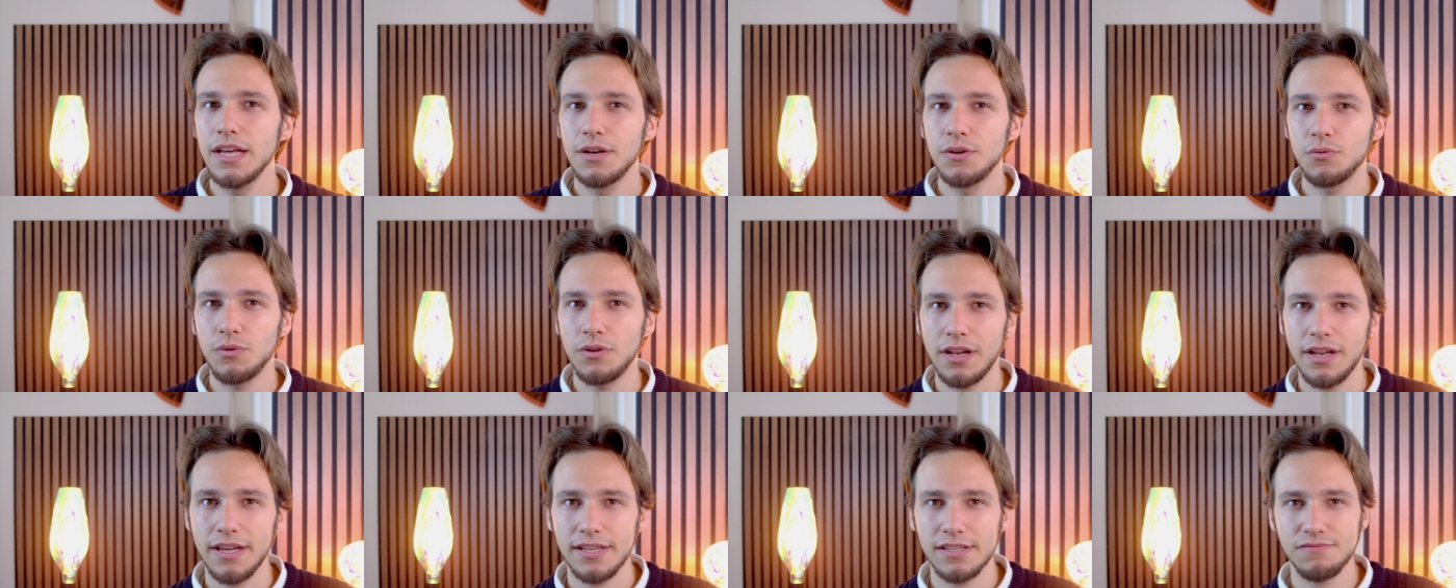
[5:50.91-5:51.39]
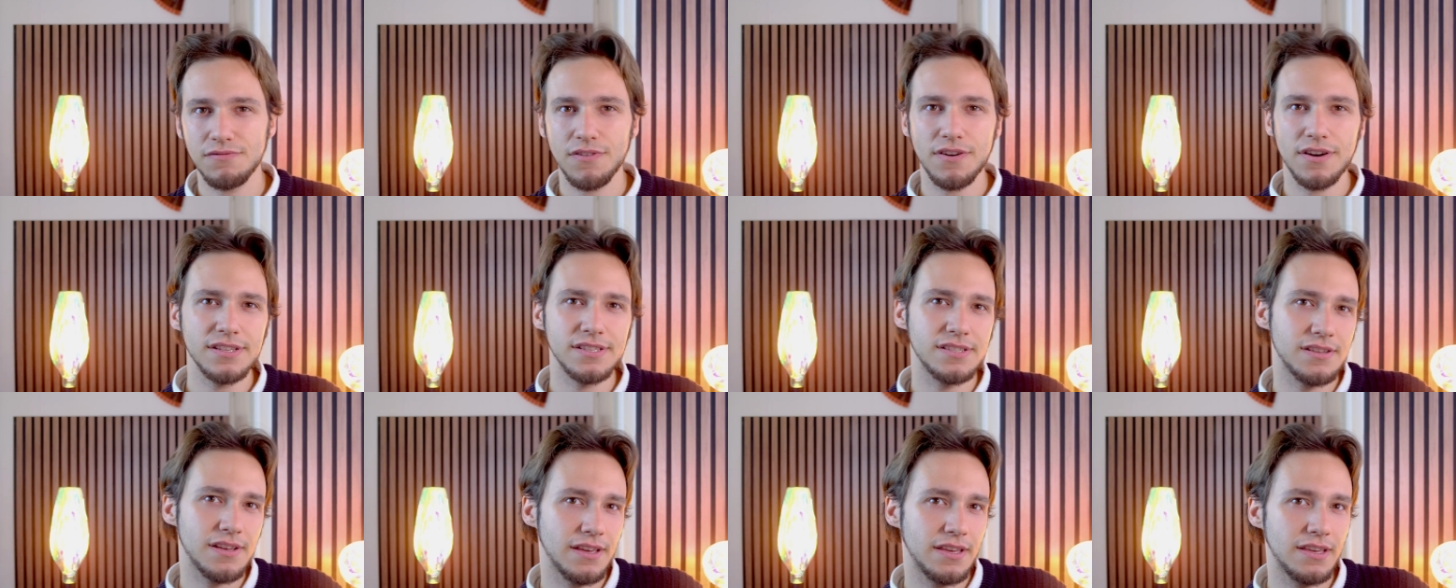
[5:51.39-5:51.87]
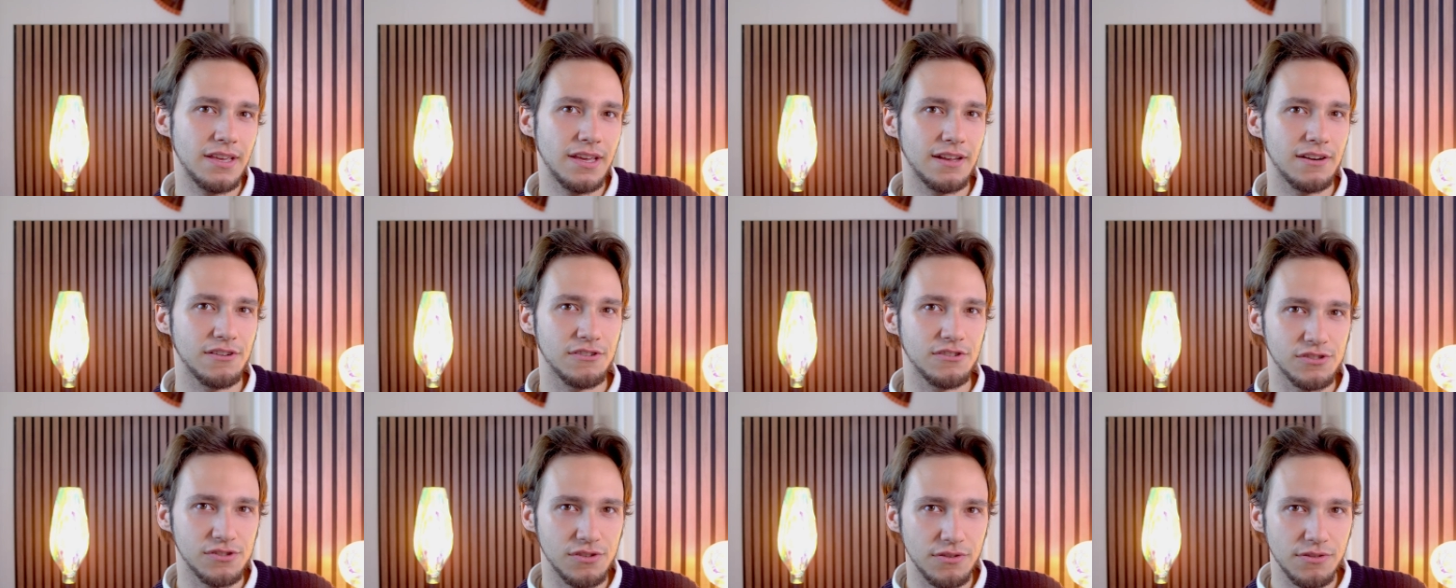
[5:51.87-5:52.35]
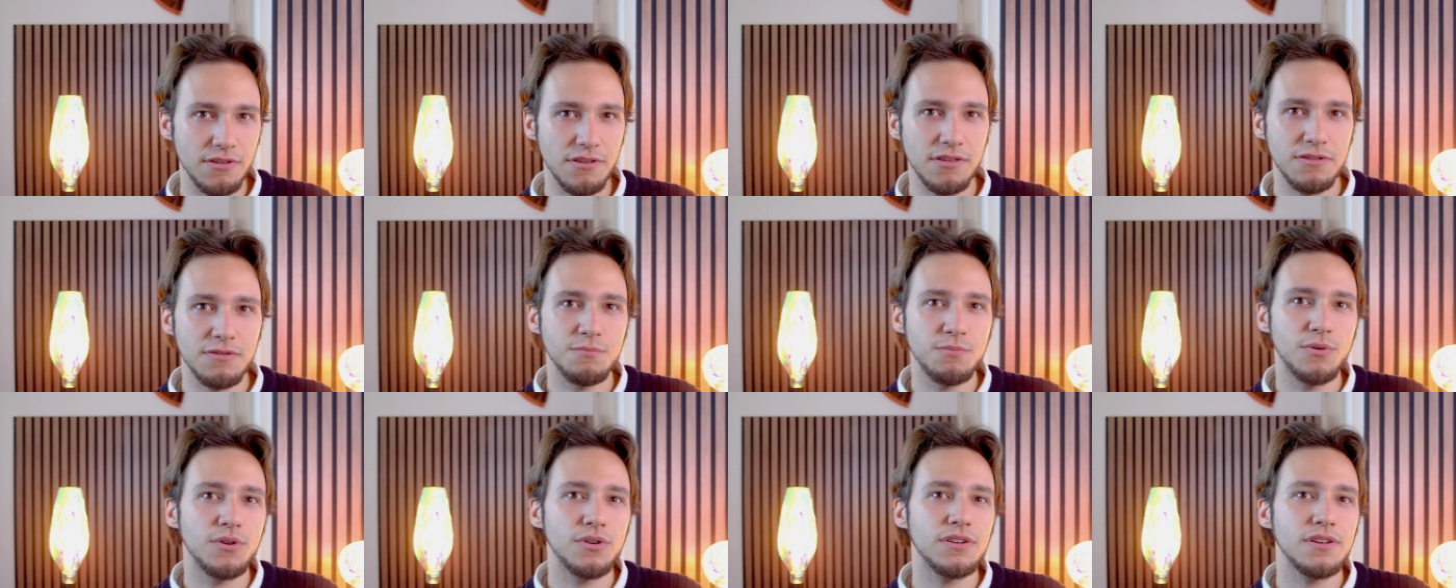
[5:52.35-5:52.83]
Well, as far as I understood
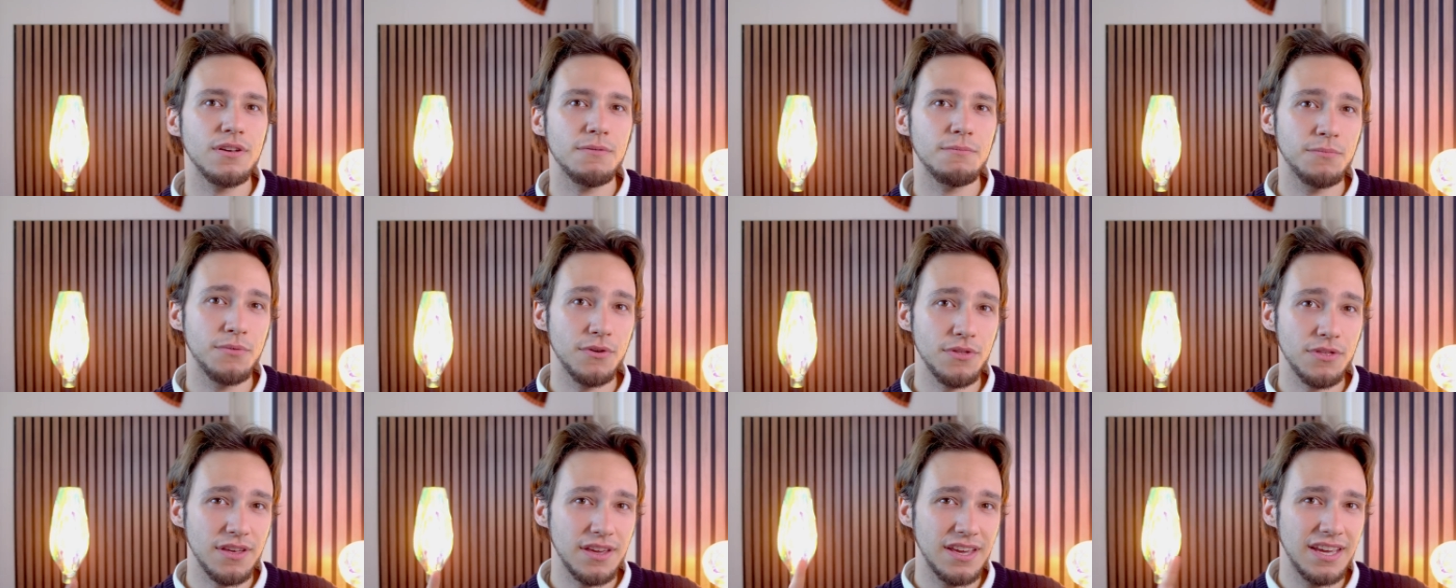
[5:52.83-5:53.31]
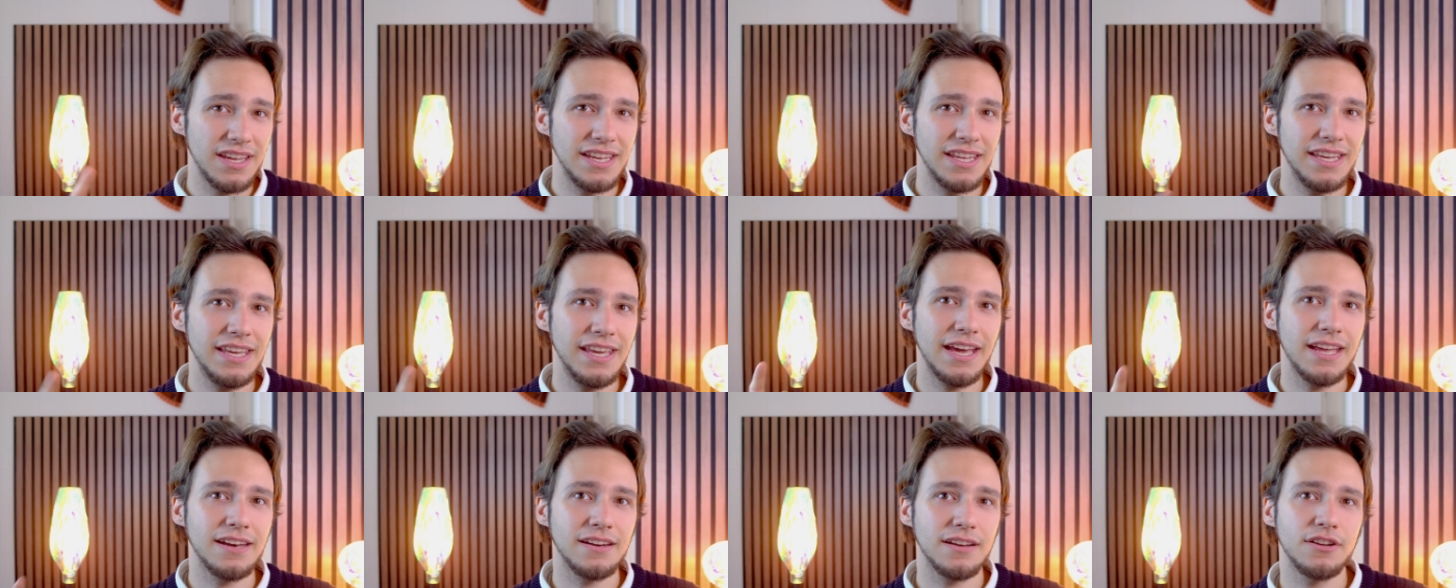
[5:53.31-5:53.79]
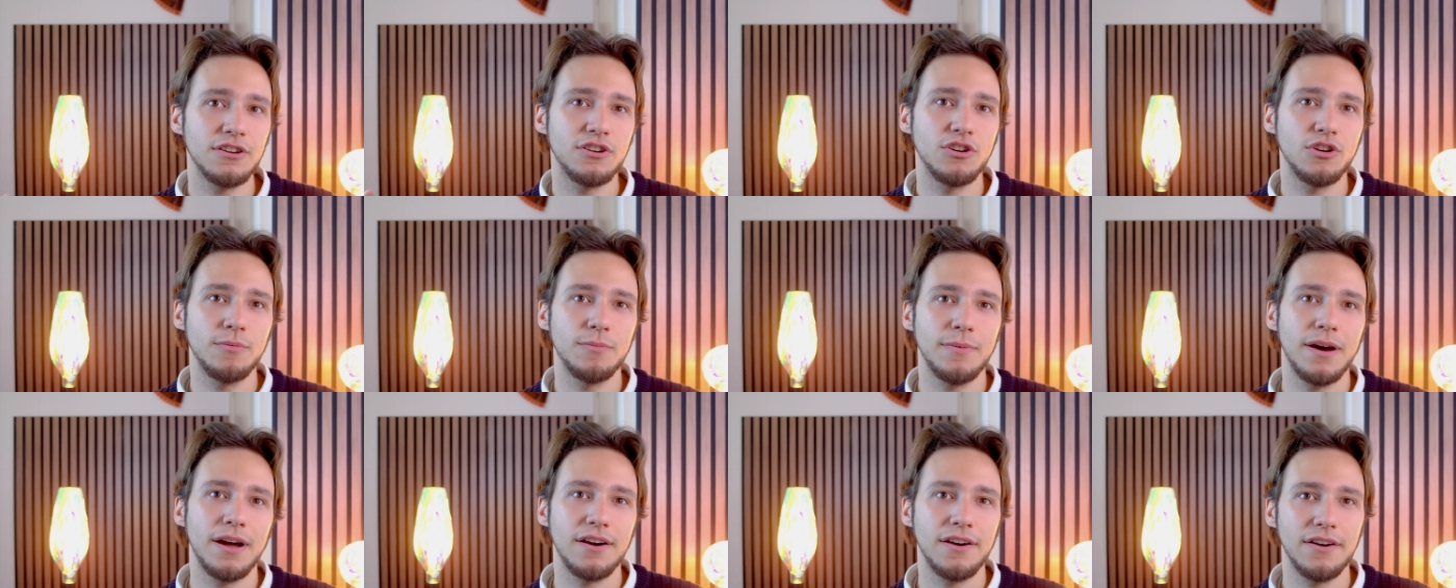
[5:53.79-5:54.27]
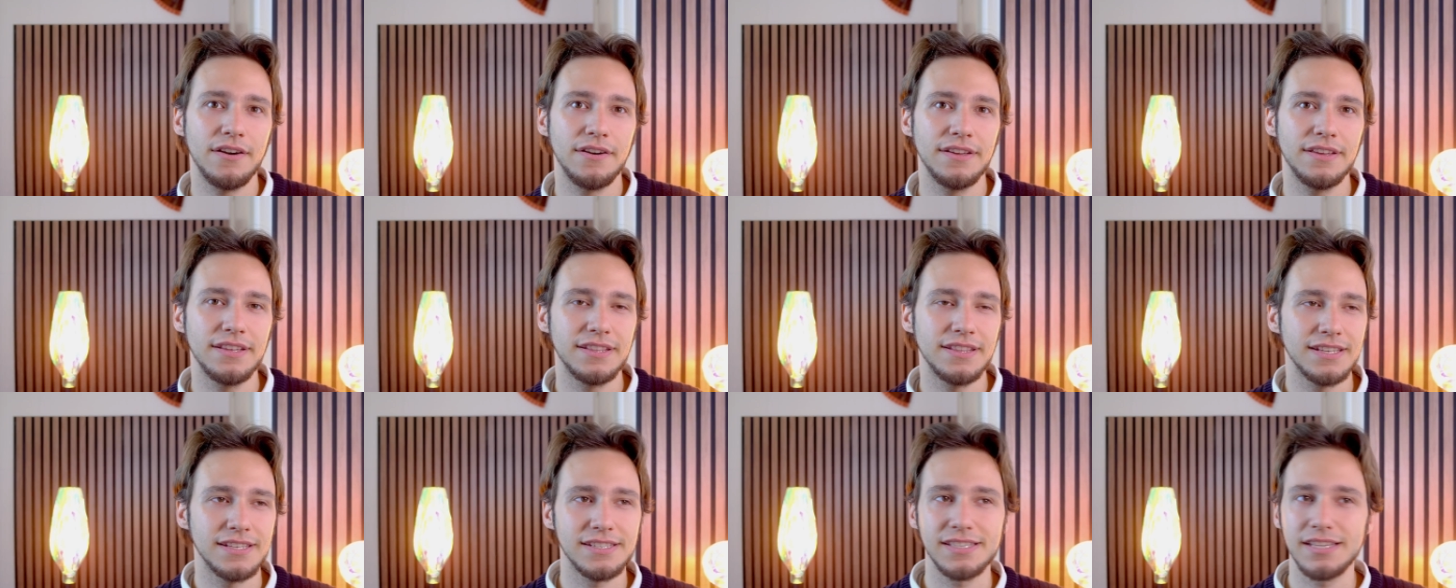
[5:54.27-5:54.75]
it, both KDE and GNOME are
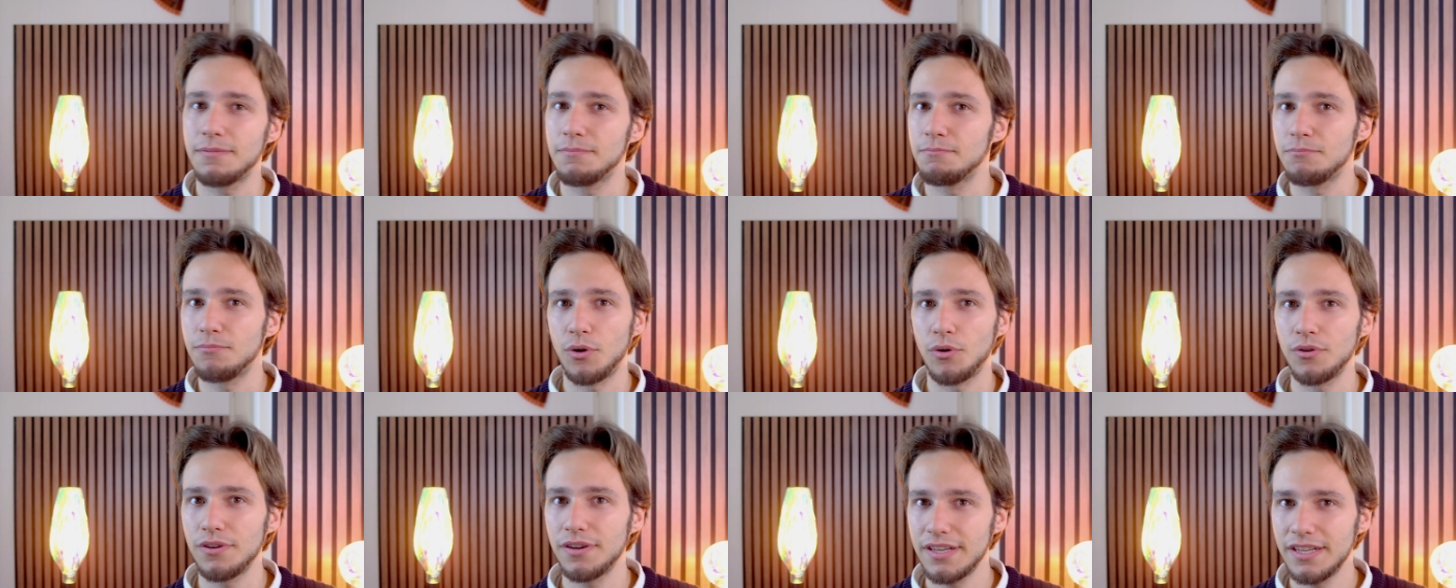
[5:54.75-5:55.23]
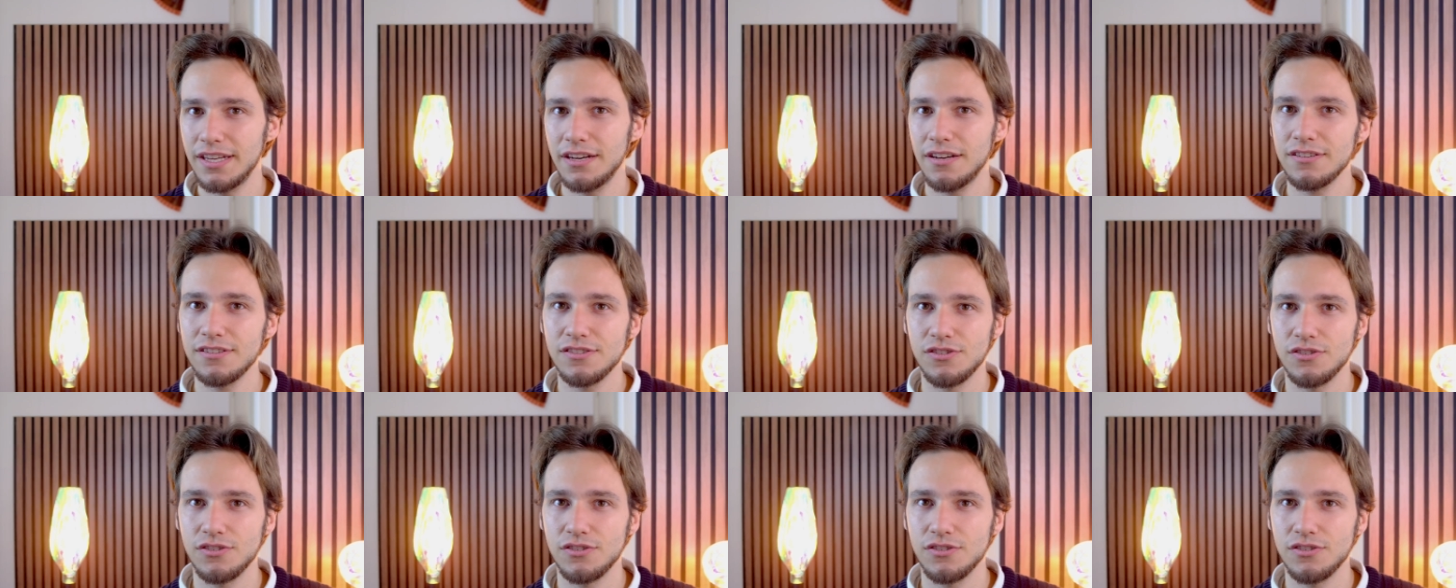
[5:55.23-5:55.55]
in the same boat here,